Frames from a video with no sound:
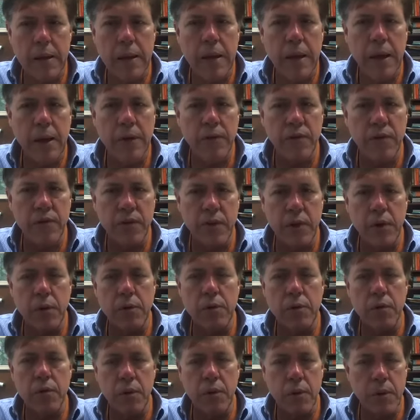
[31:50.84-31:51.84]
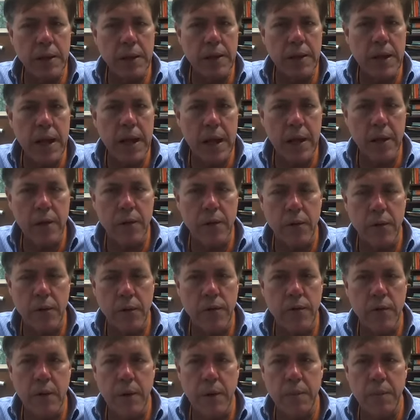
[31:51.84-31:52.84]
it's still doing that to
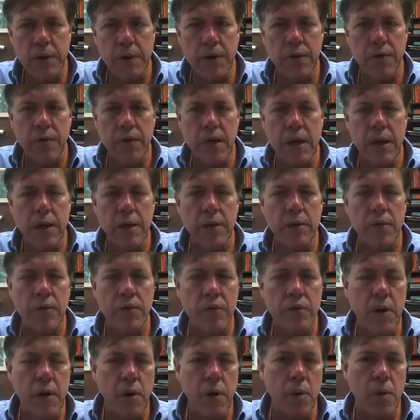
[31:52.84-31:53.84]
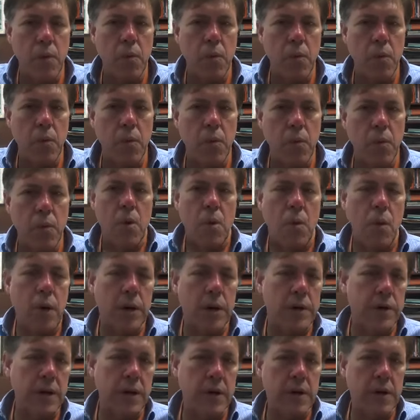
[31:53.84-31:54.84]
some extent. So
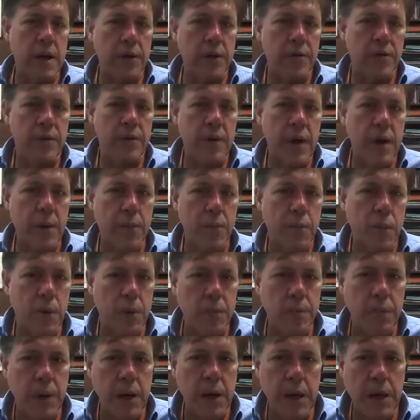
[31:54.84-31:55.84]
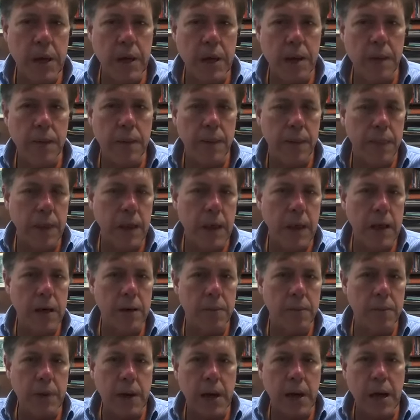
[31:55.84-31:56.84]
what the next step would be, the
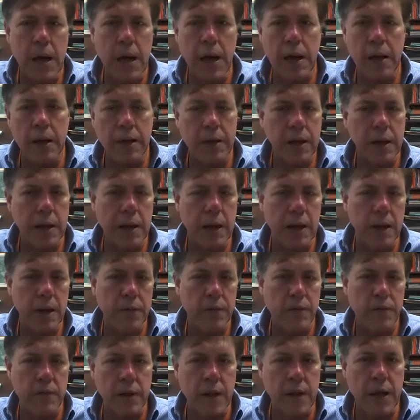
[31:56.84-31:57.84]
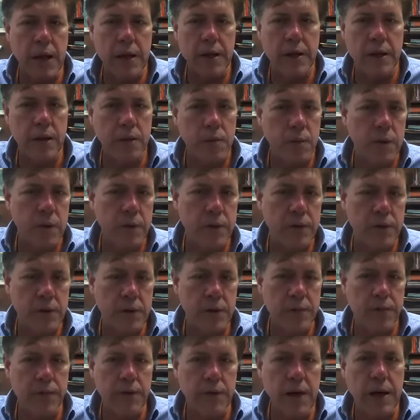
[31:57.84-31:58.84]
antibiotic that I selected
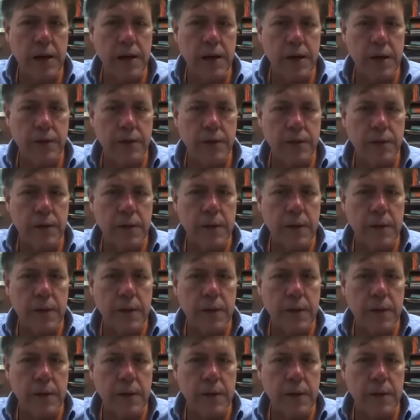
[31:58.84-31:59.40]
wasn't effective.